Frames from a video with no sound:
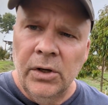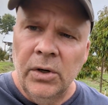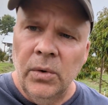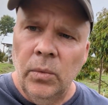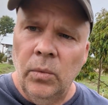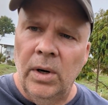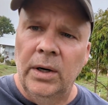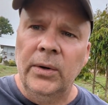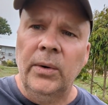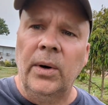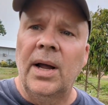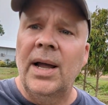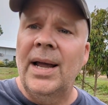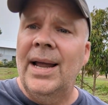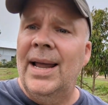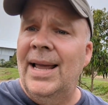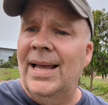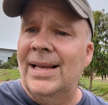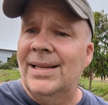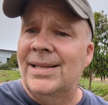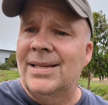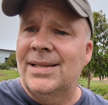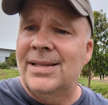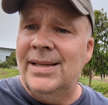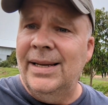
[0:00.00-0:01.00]
One rai
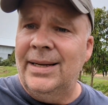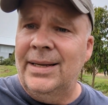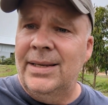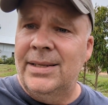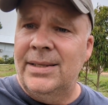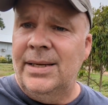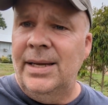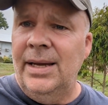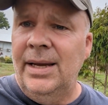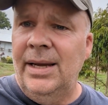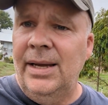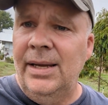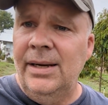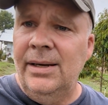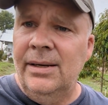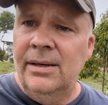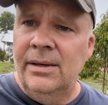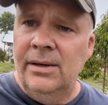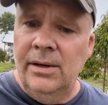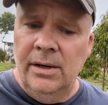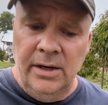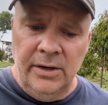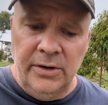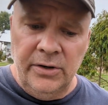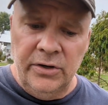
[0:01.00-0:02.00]
has
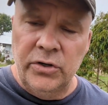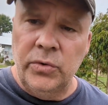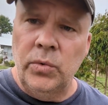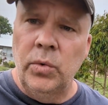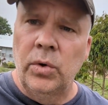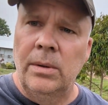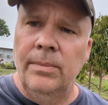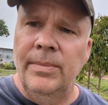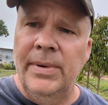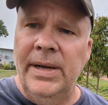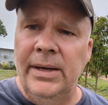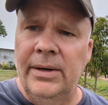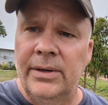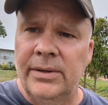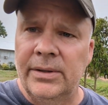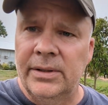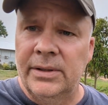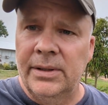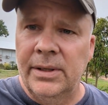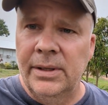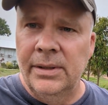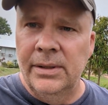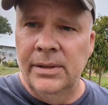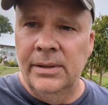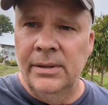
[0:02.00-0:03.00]
1,600 square
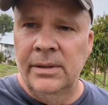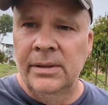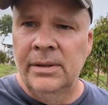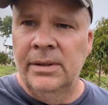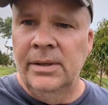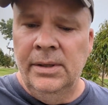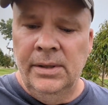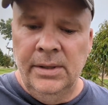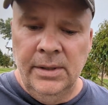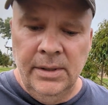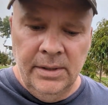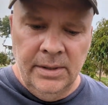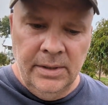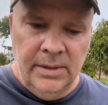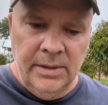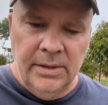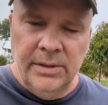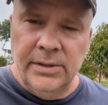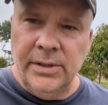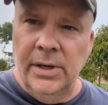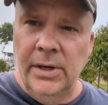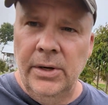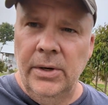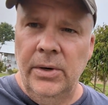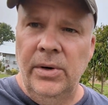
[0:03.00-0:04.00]
meters.
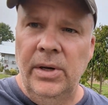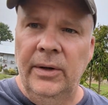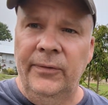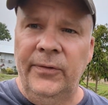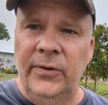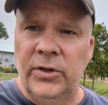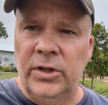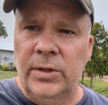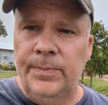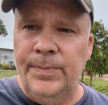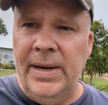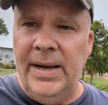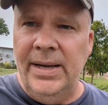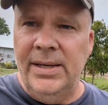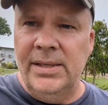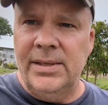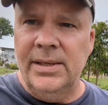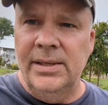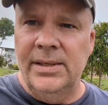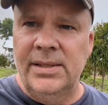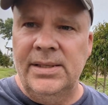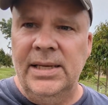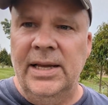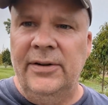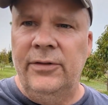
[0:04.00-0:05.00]
So if you're
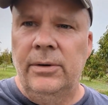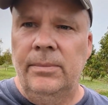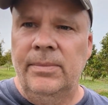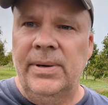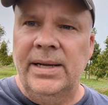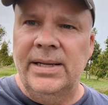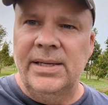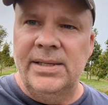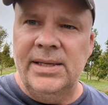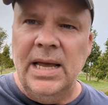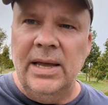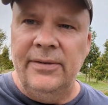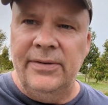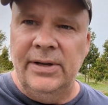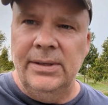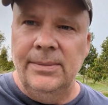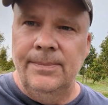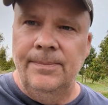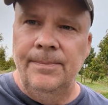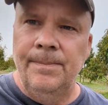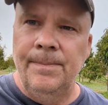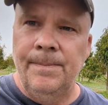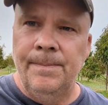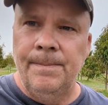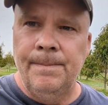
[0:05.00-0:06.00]
spacing seven by
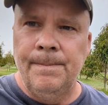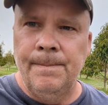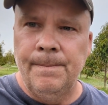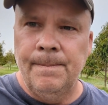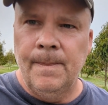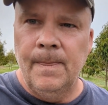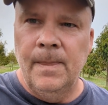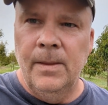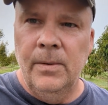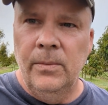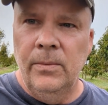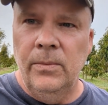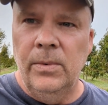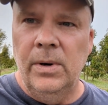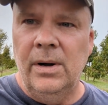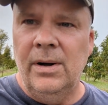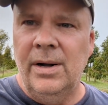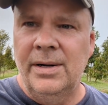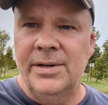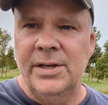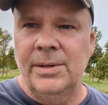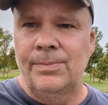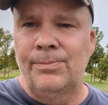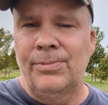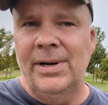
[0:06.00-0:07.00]
seven, well,
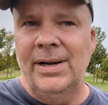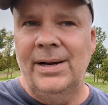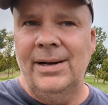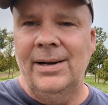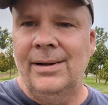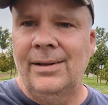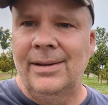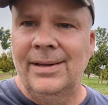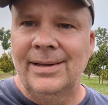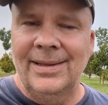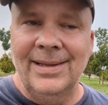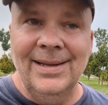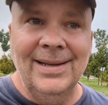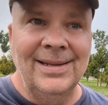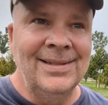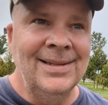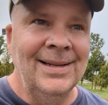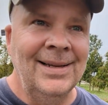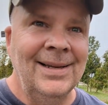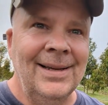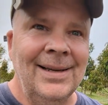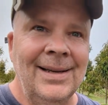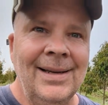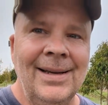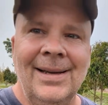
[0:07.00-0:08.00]
I'll just break it down like this.
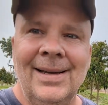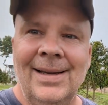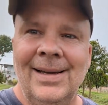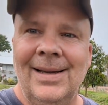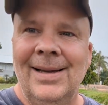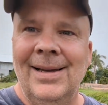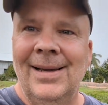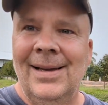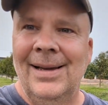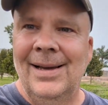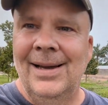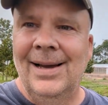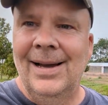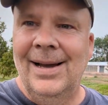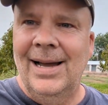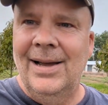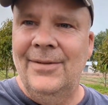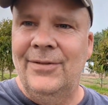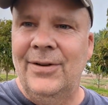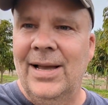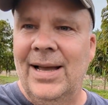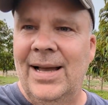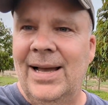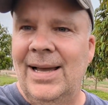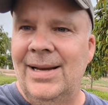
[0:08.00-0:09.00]

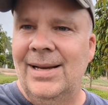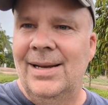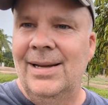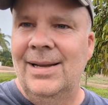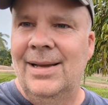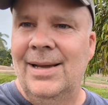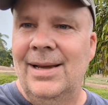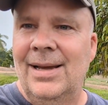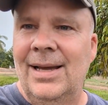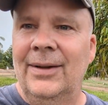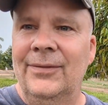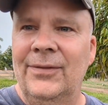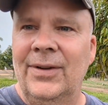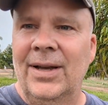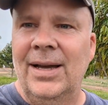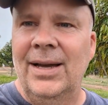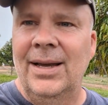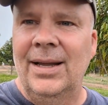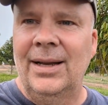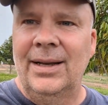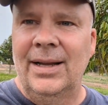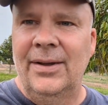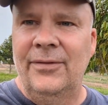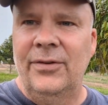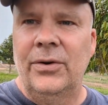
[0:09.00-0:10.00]
I've got, I've
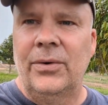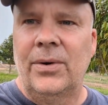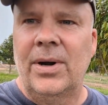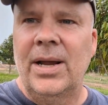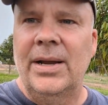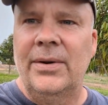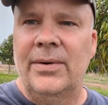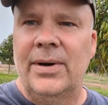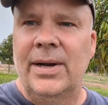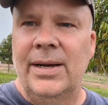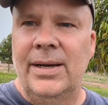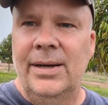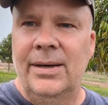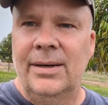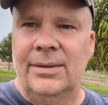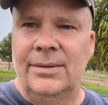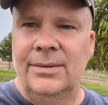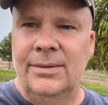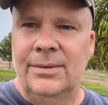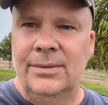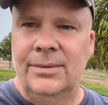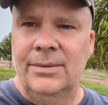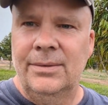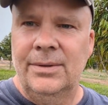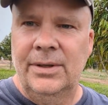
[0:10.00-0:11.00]
got 11 rai right here,
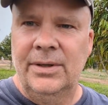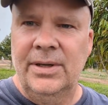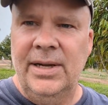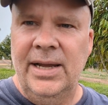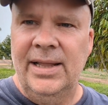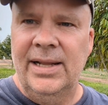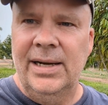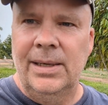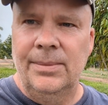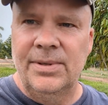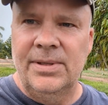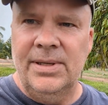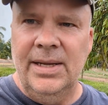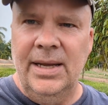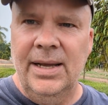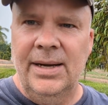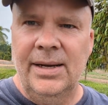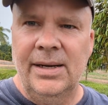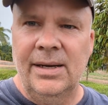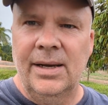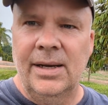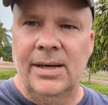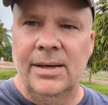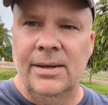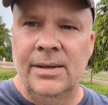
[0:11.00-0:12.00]
okay, that I'm
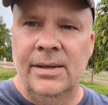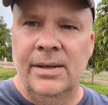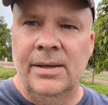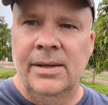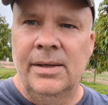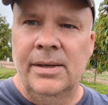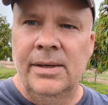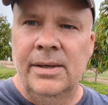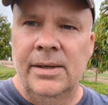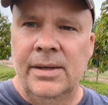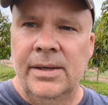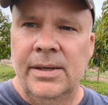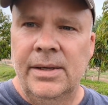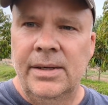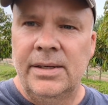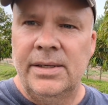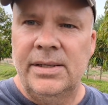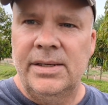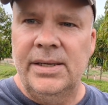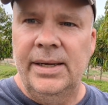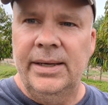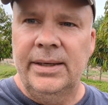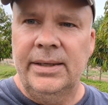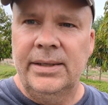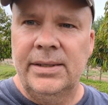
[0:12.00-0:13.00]
standing on.
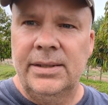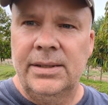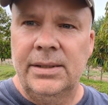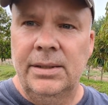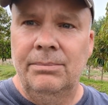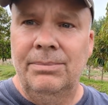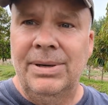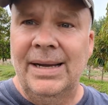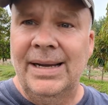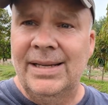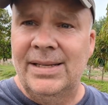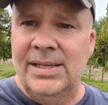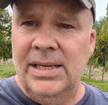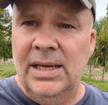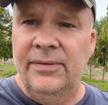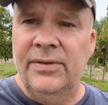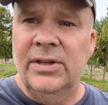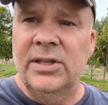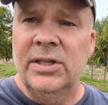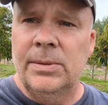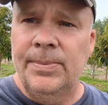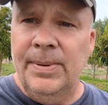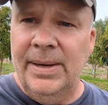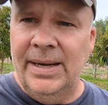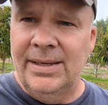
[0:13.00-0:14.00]
Six by
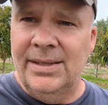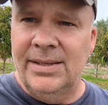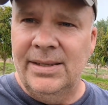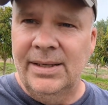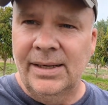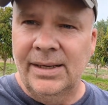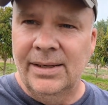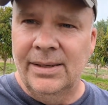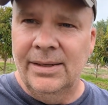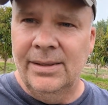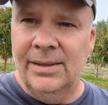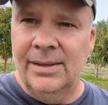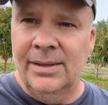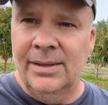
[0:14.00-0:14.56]
seven spacing.